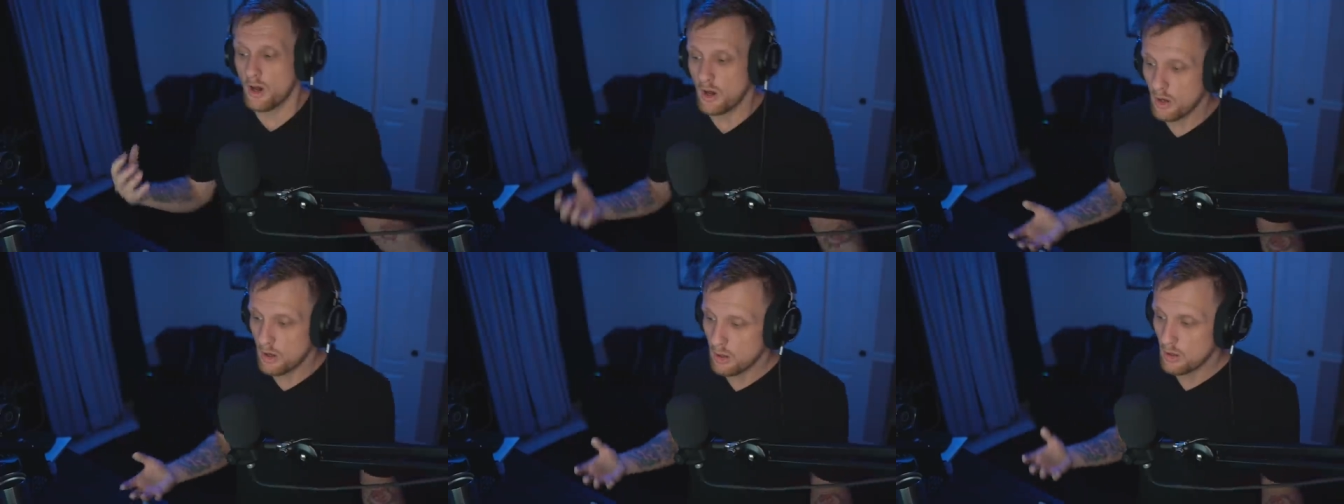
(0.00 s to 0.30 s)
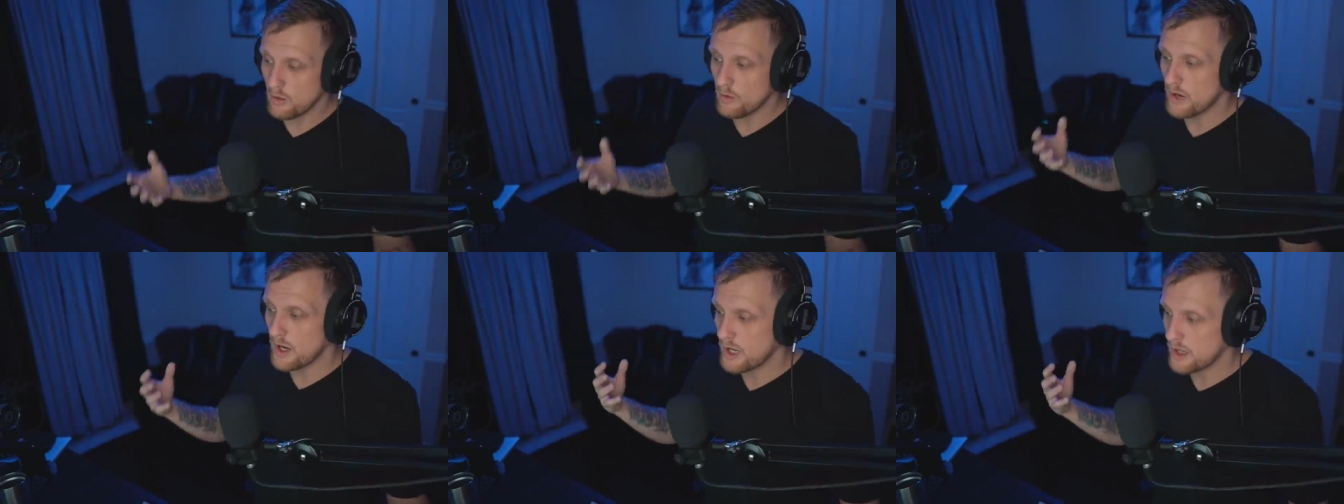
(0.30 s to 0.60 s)

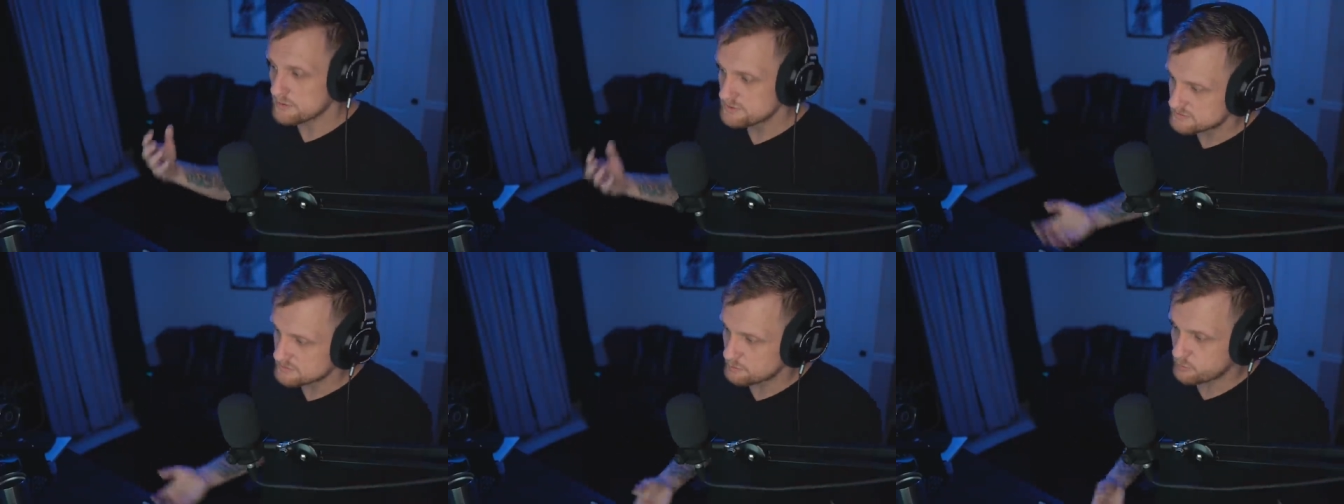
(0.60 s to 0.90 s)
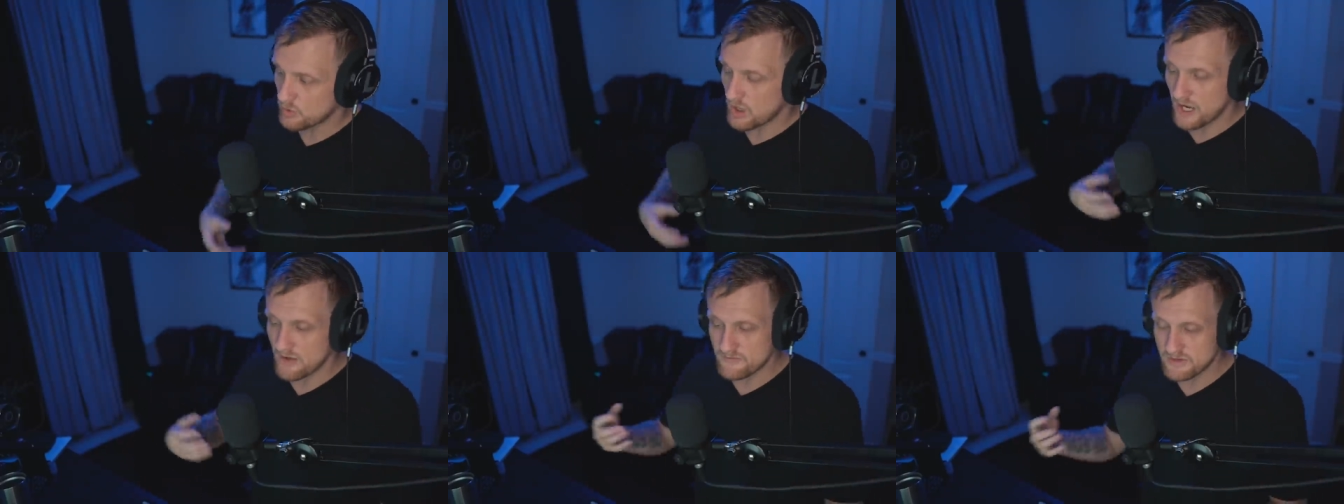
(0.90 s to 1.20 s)
oh, it's
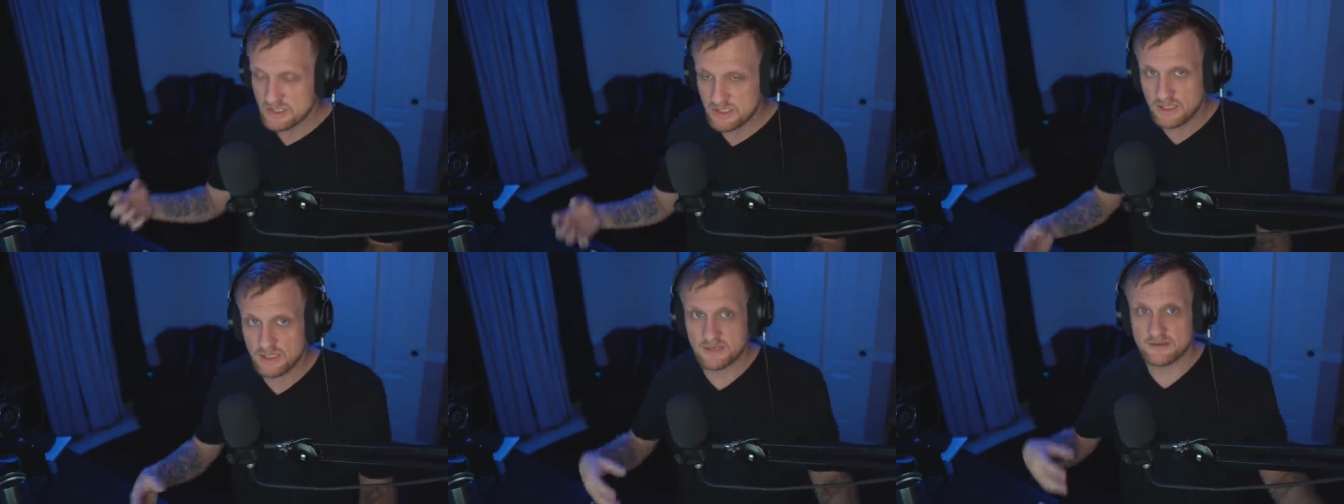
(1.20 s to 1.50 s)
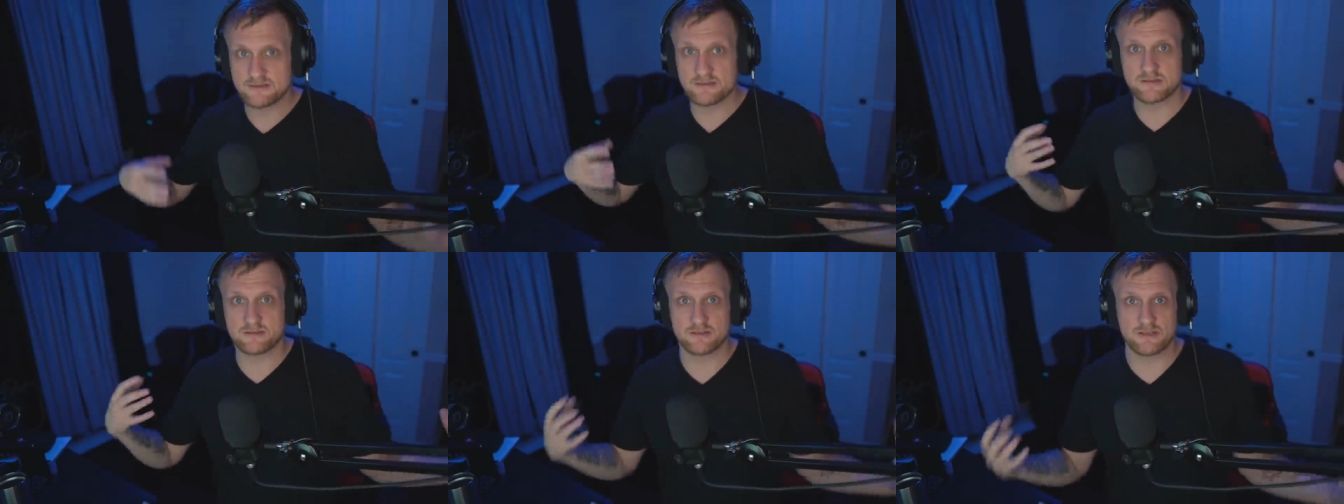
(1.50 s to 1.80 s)
private
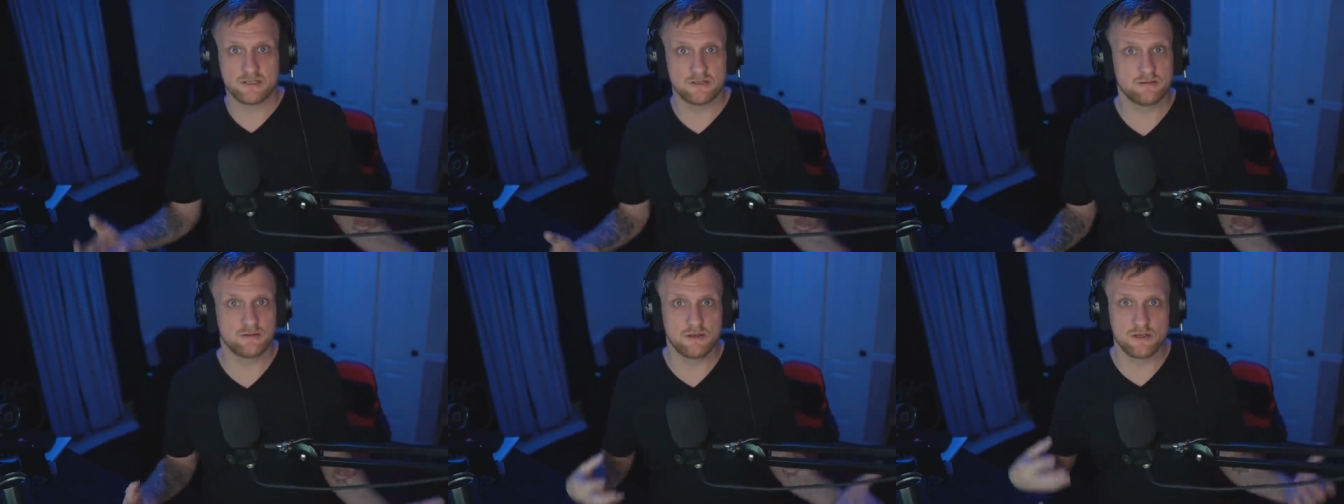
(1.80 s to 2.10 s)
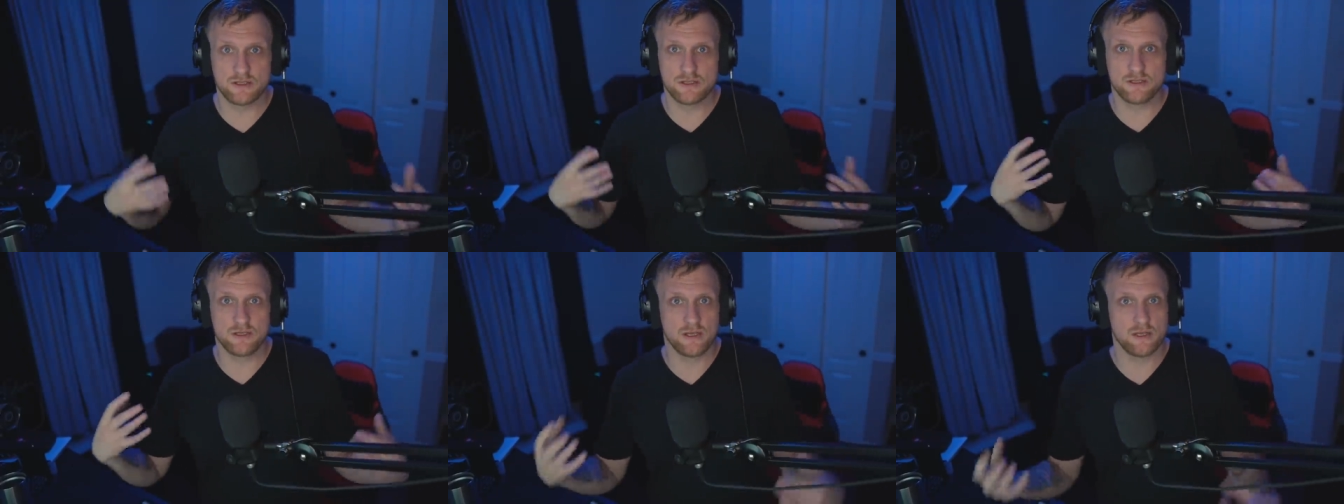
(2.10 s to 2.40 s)
keys, it,
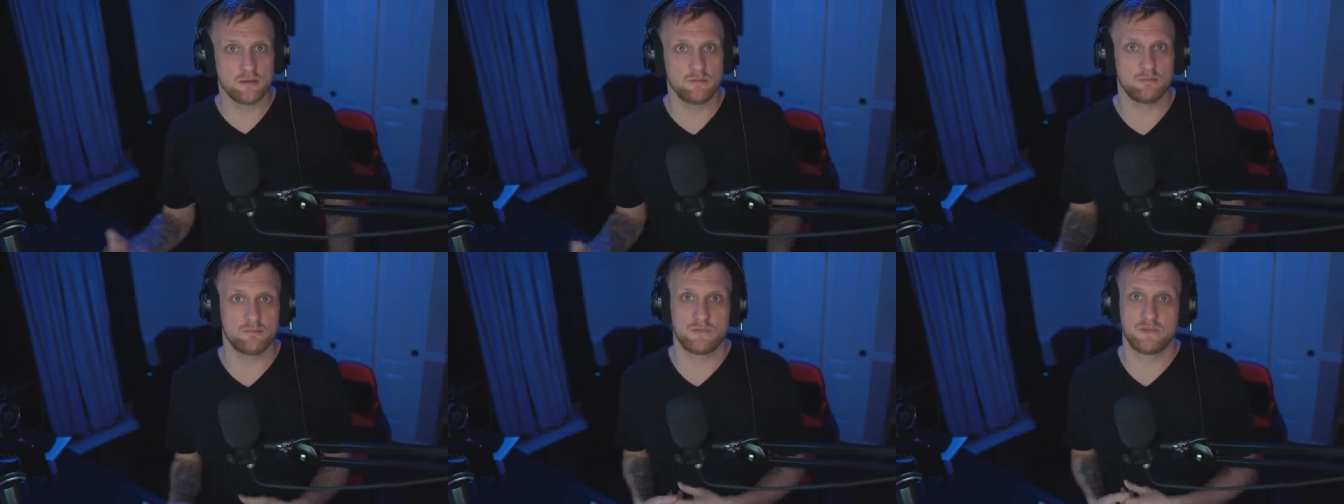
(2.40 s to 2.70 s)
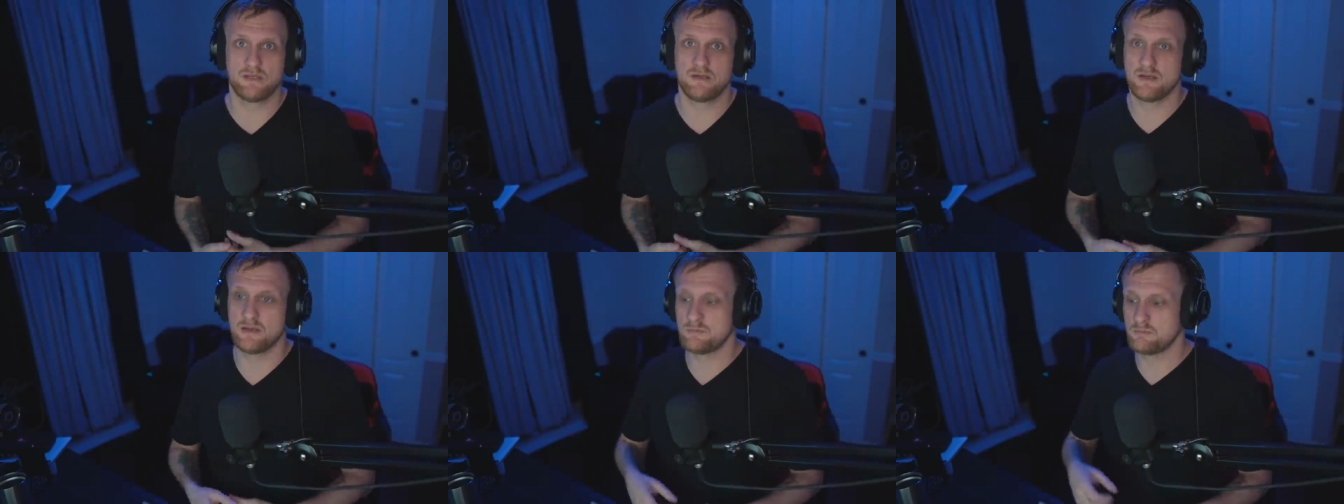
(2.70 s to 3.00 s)
it, it
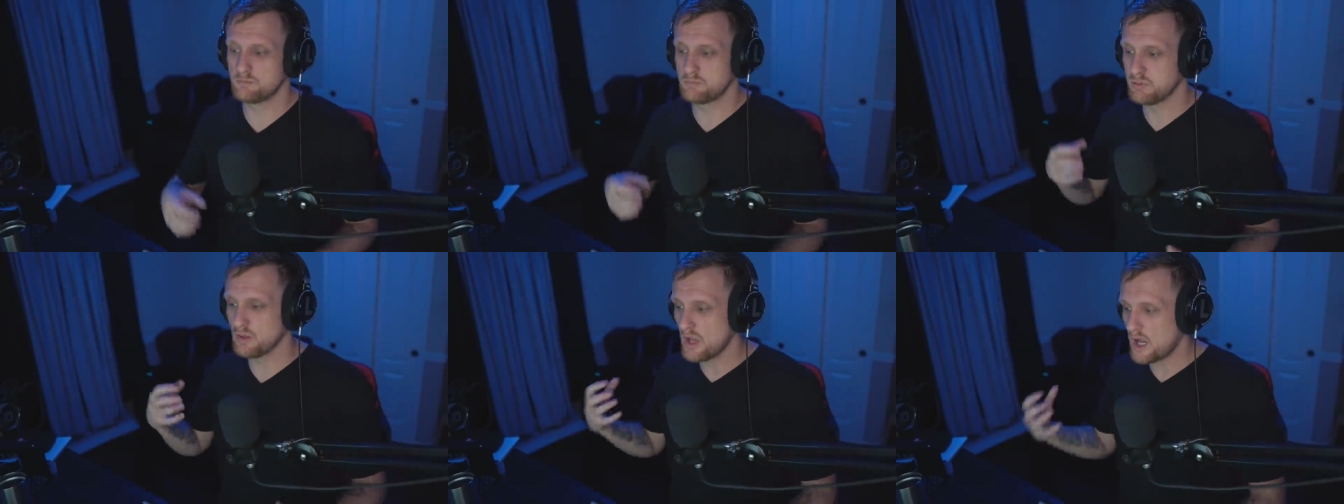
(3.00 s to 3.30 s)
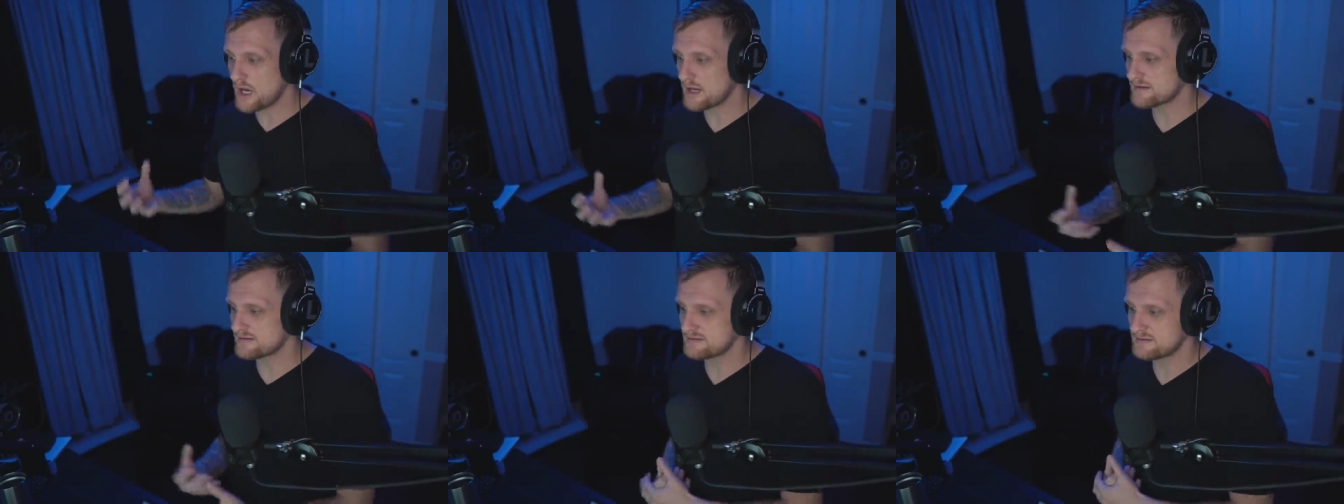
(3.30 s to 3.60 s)
It
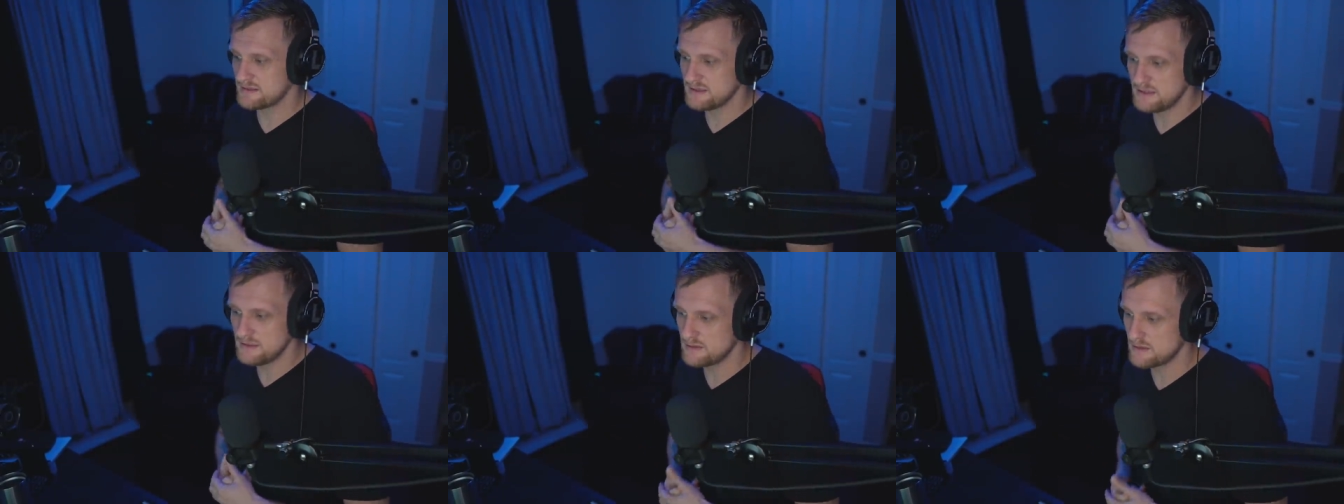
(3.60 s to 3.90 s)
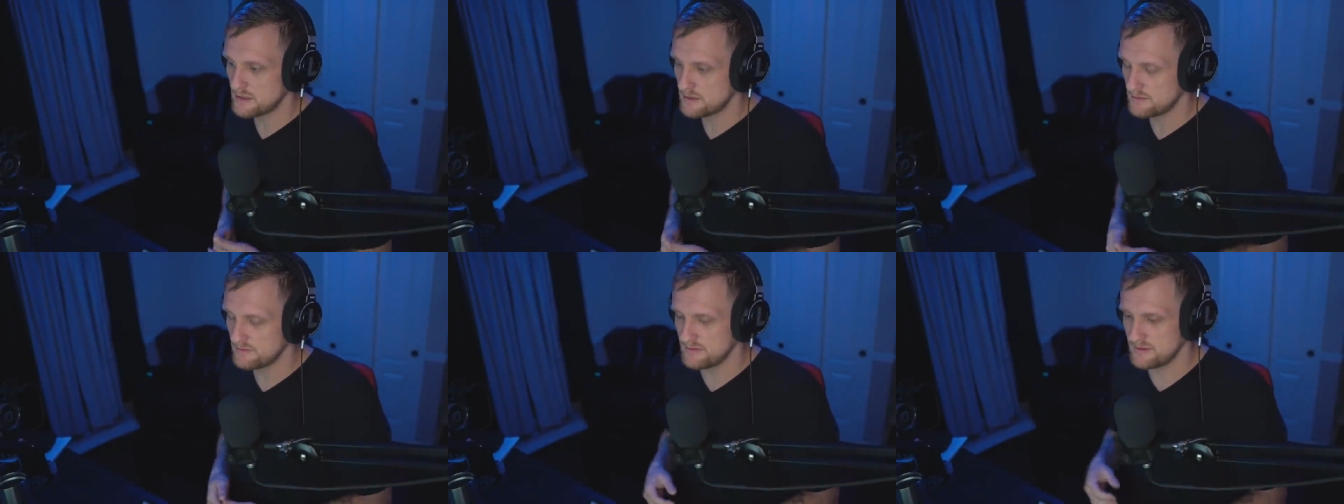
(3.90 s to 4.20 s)
blocks the, you
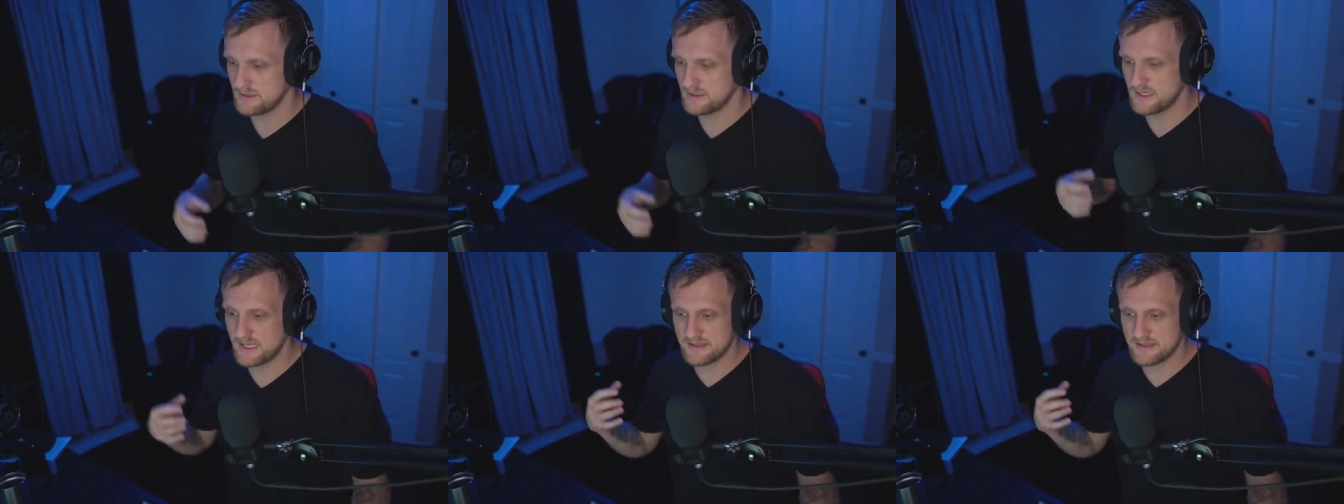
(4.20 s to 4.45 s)
know, the,